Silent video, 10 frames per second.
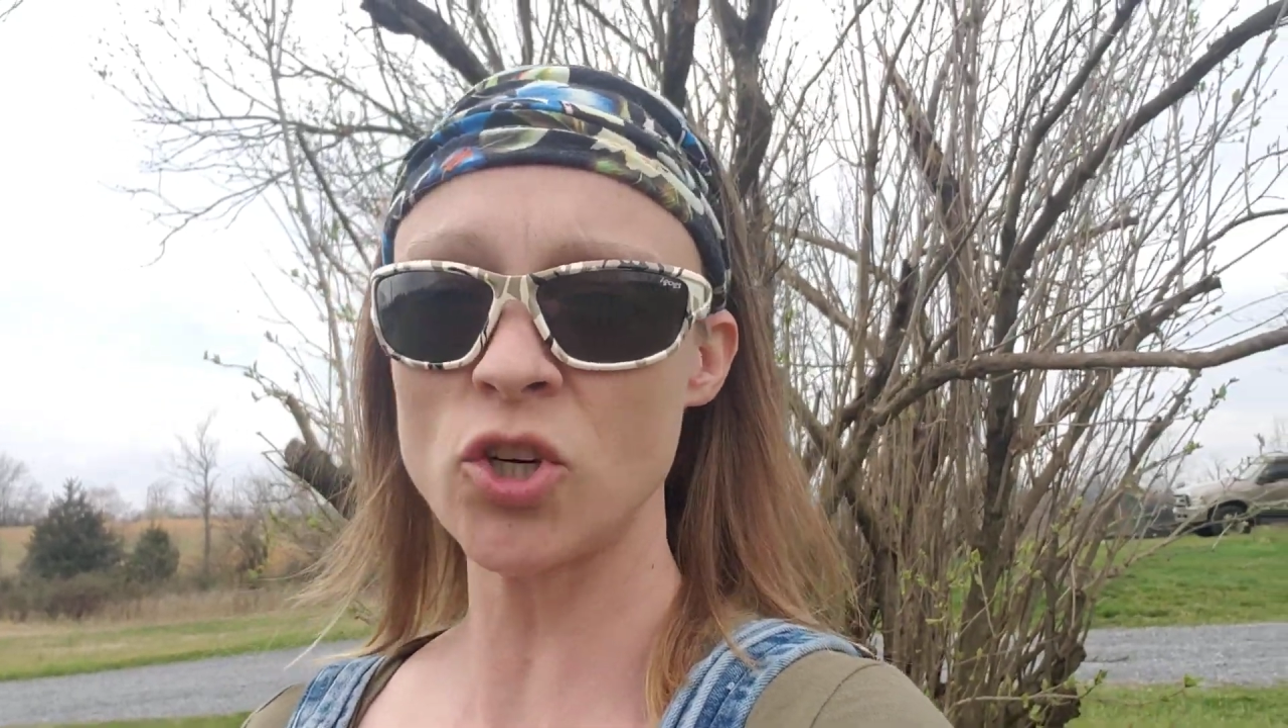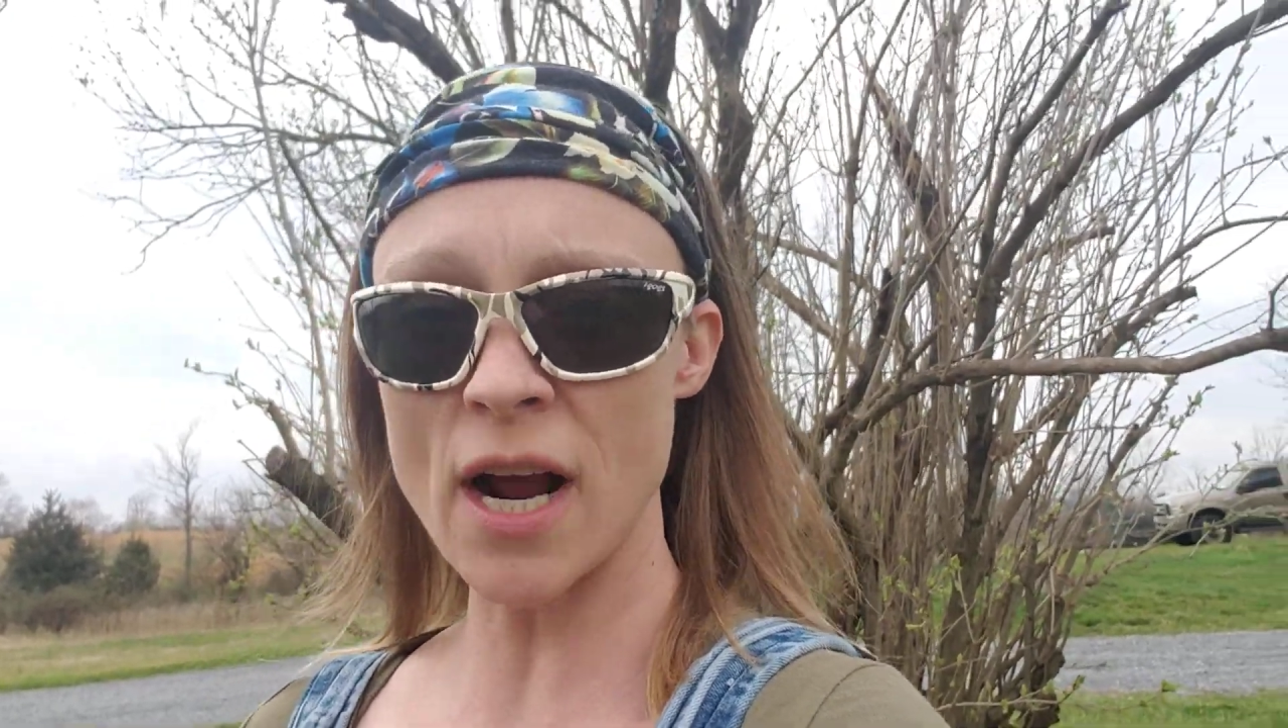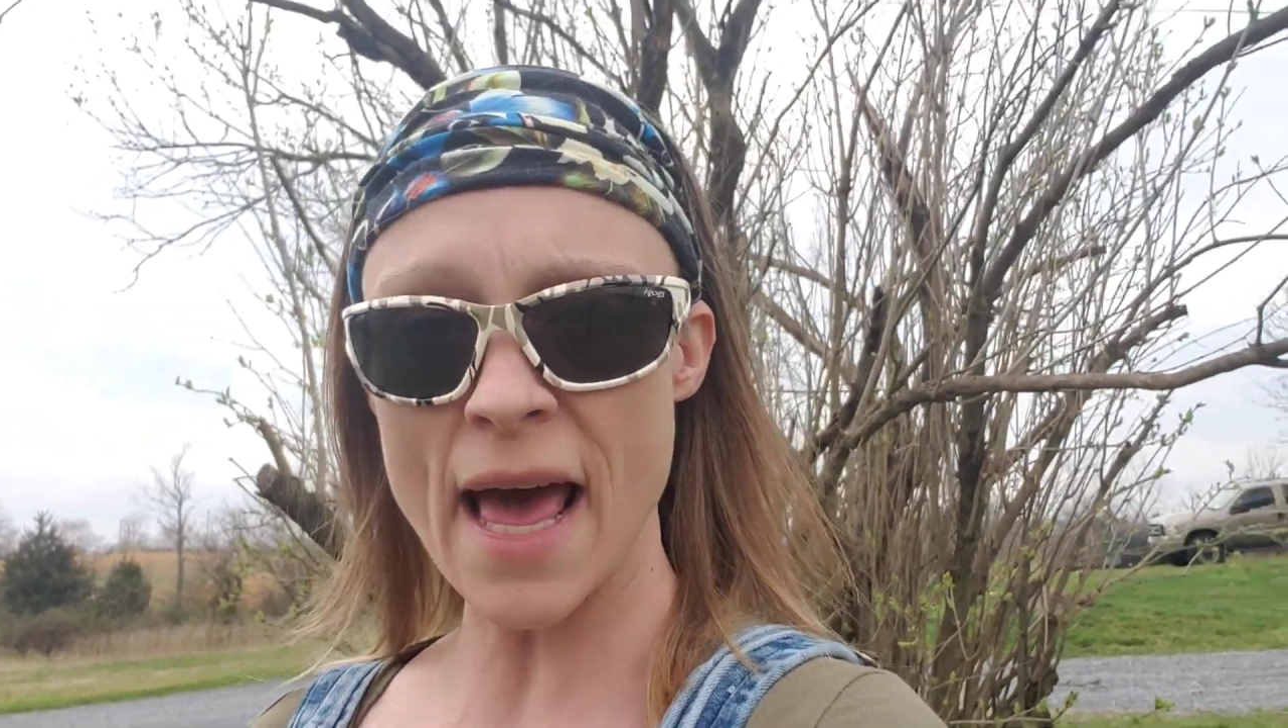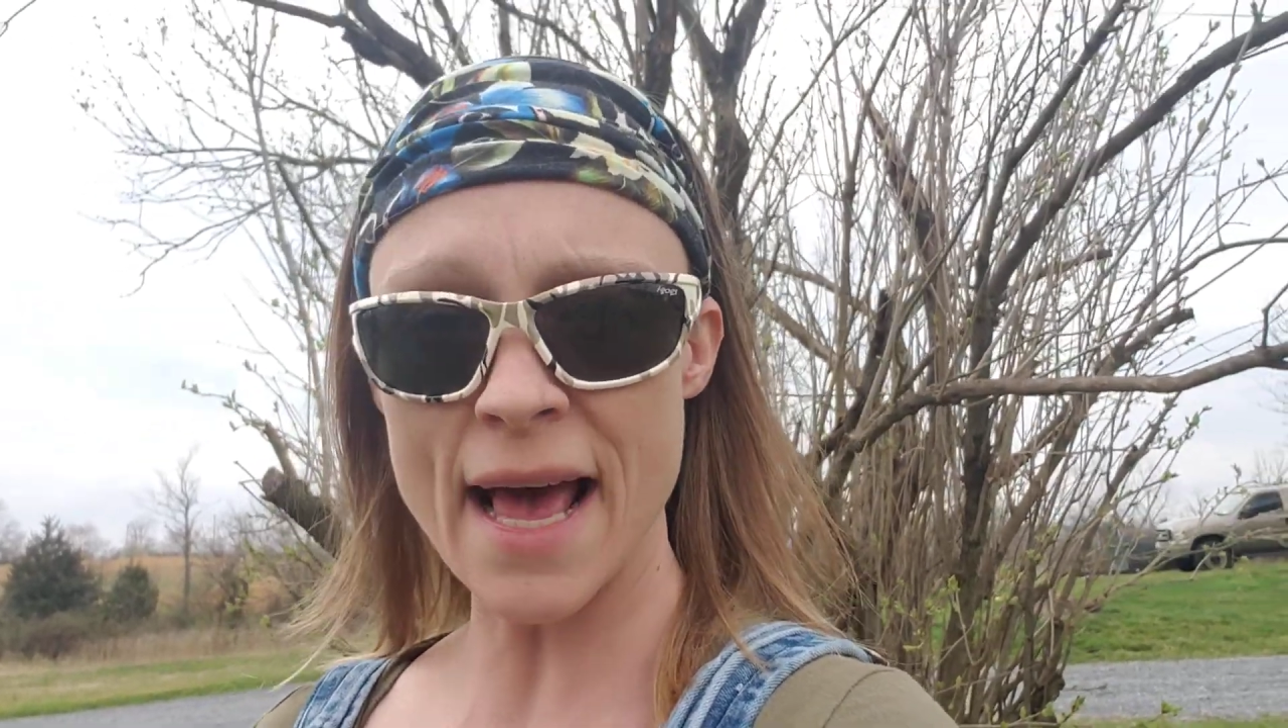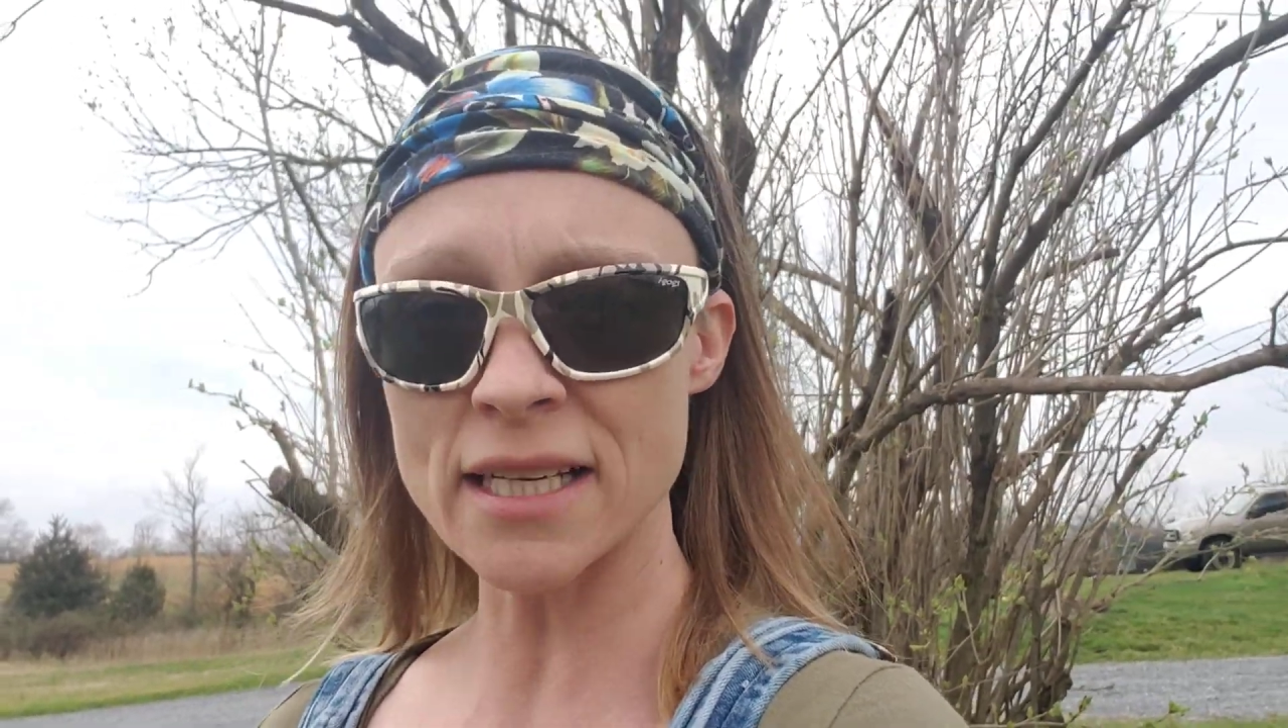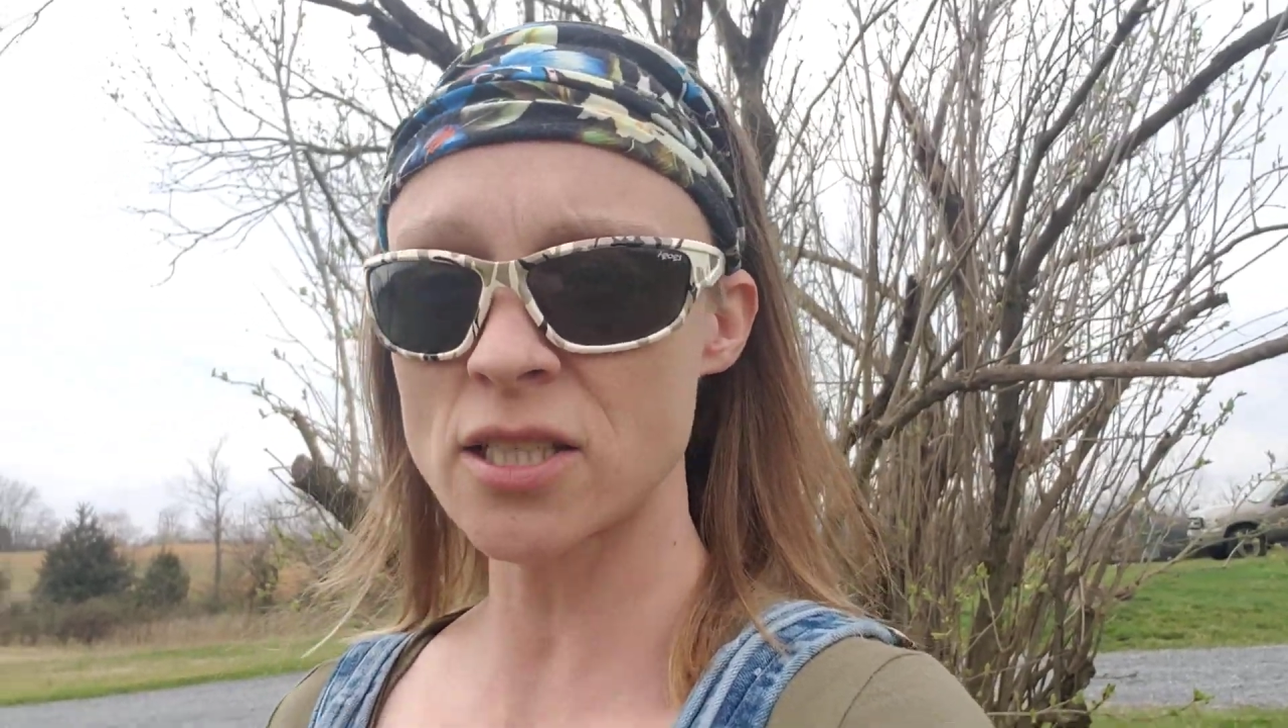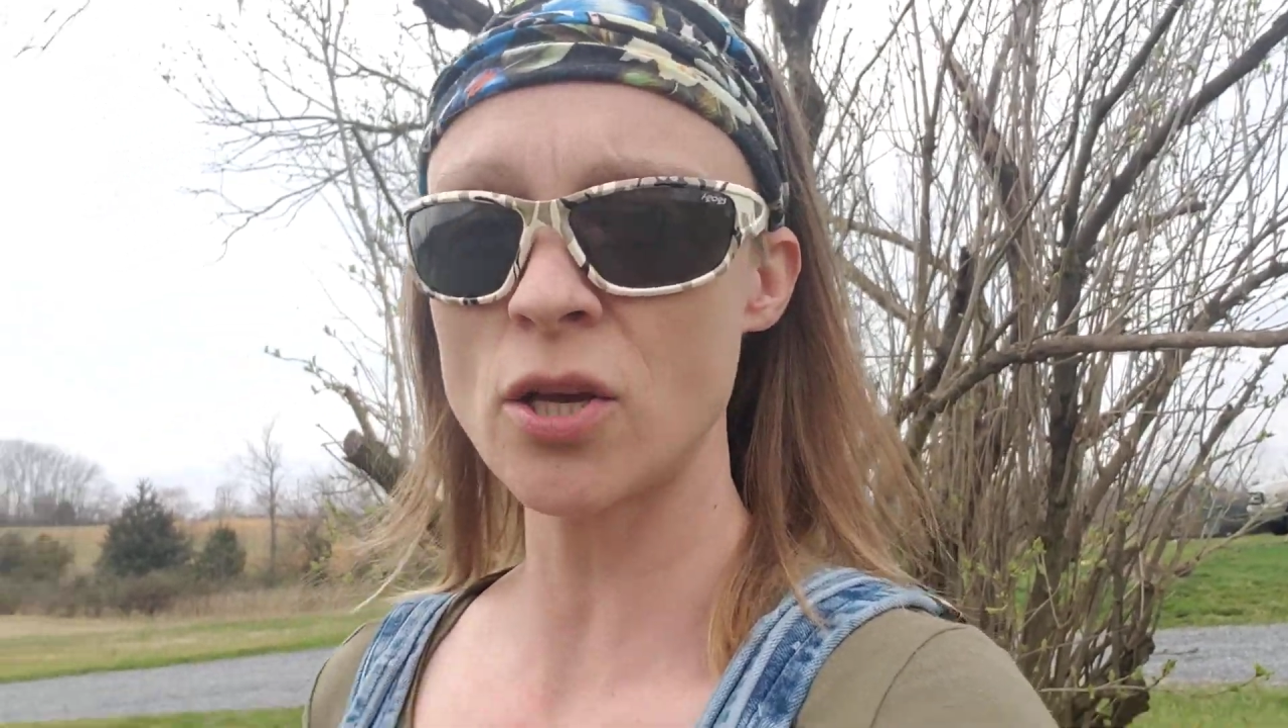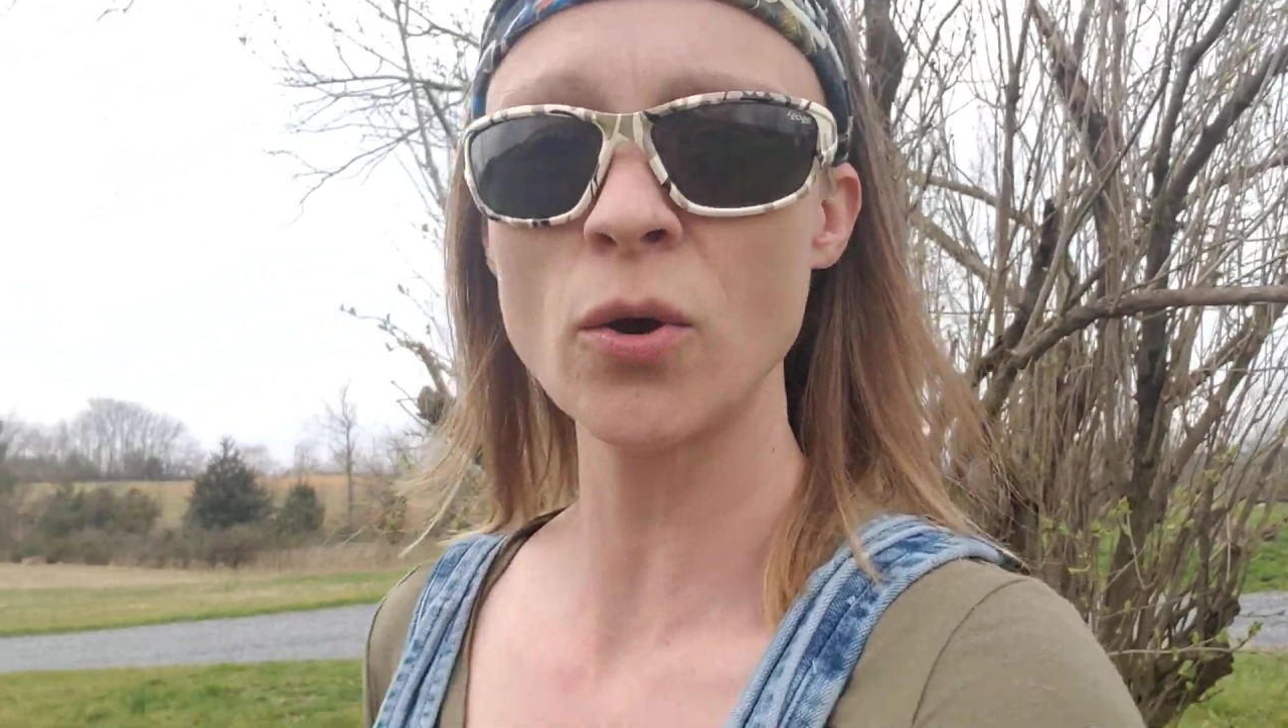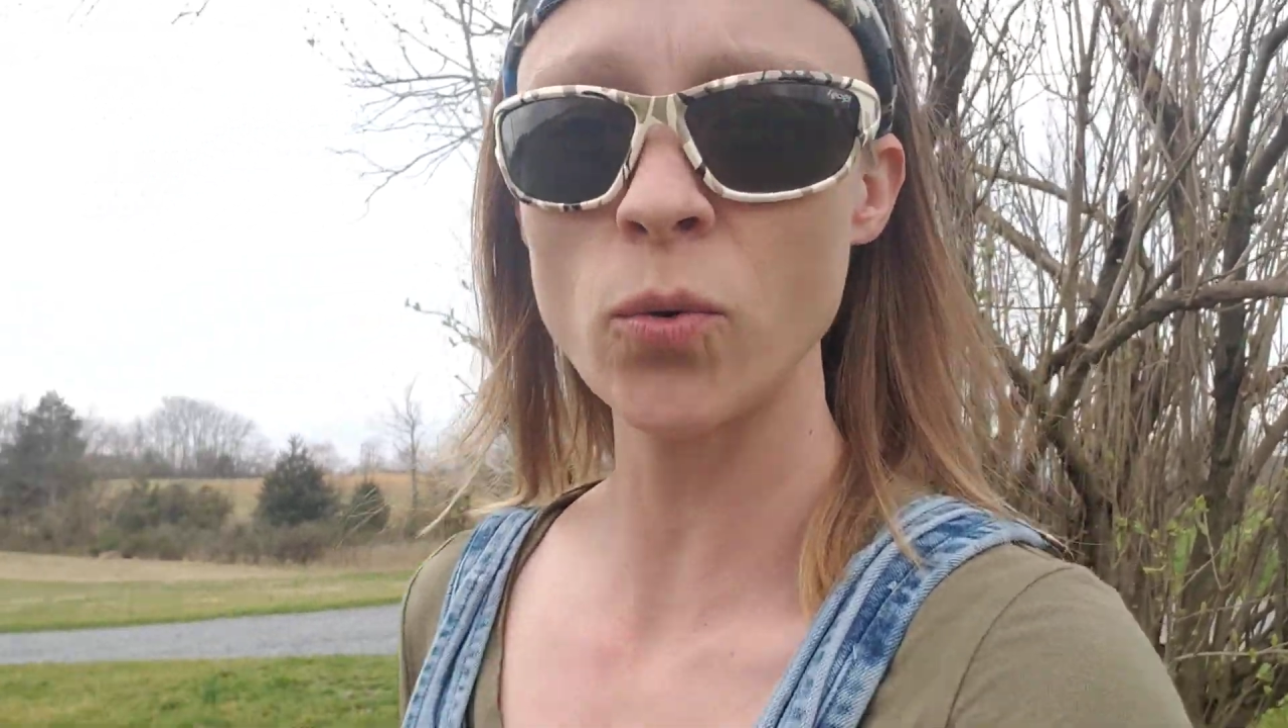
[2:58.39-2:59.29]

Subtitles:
grass,